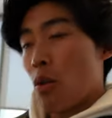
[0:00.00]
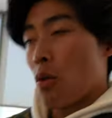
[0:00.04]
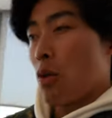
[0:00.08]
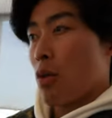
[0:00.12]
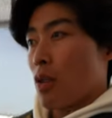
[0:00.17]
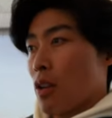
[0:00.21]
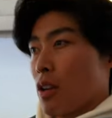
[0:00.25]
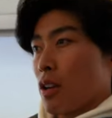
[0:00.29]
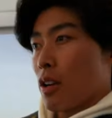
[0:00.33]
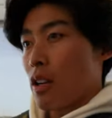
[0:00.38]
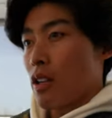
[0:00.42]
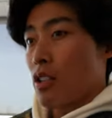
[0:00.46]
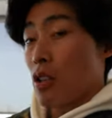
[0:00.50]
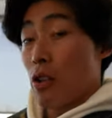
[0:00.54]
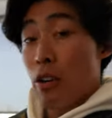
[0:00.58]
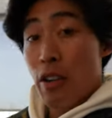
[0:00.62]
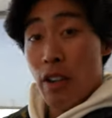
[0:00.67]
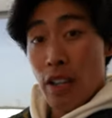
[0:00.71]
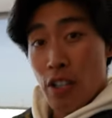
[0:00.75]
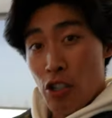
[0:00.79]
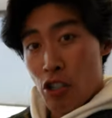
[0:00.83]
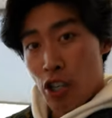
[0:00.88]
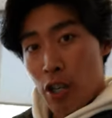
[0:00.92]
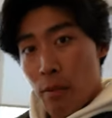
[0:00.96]
or go to
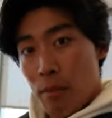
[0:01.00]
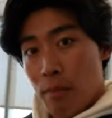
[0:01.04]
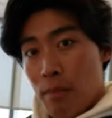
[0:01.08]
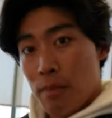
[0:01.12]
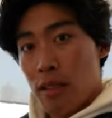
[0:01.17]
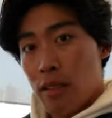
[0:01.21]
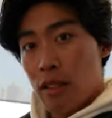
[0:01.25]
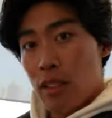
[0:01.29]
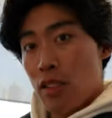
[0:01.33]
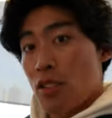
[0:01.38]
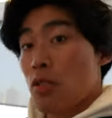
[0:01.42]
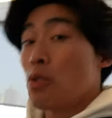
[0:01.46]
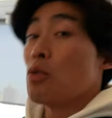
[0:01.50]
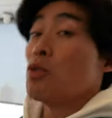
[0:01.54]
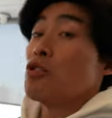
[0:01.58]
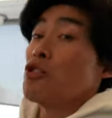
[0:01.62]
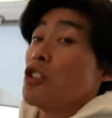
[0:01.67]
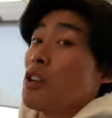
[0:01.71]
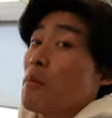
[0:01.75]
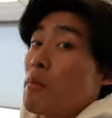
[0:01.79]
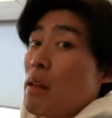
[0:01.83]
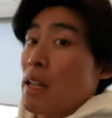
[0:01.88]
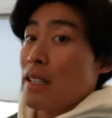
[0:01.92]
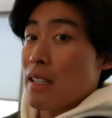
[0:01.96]
the gym, the school
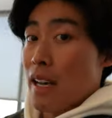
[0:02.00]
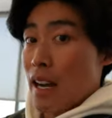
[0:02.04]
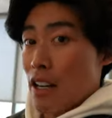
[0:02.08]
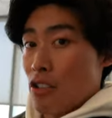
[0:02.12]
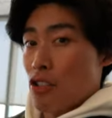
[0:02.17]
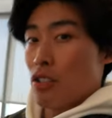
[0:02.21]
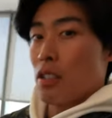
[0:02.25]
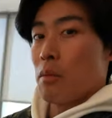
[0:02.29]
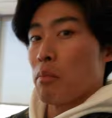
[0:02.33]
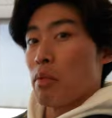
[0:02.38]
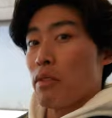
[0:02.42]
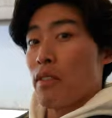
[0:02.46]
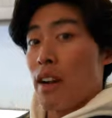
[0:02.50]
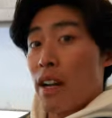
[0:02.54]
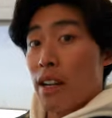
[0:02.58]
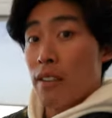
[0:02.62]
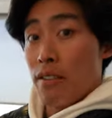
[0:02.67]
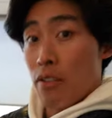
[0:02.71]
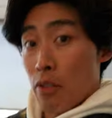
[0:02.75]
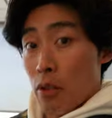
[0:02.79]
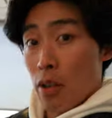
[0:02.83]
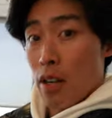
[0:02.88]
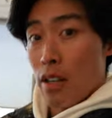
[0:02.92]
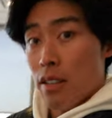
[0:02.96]
gym that's actually provided
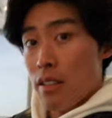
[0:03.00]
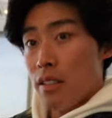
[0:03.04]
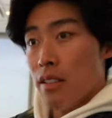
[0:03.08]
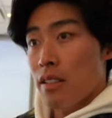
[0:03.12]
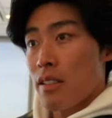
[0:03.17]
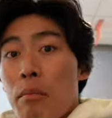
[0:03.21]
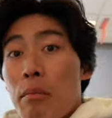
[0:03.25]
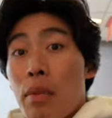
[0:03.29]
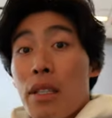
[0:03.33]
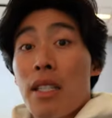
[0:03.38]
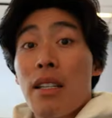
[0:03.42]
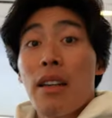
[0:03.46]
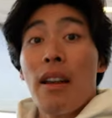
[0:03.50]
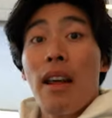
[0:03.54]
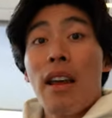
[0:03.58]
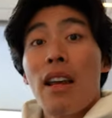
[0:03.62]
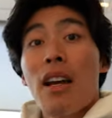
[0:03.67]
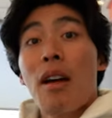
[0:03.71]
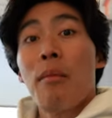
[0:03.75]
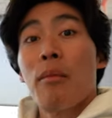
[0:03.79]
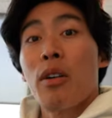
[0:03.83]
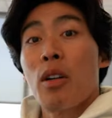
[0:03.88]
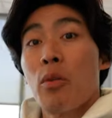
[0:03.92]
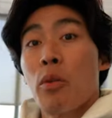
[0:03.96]
for us. But today,
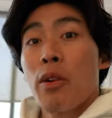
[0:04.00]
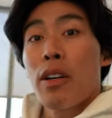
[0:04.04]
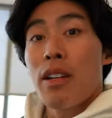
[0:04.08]
I'm gonna work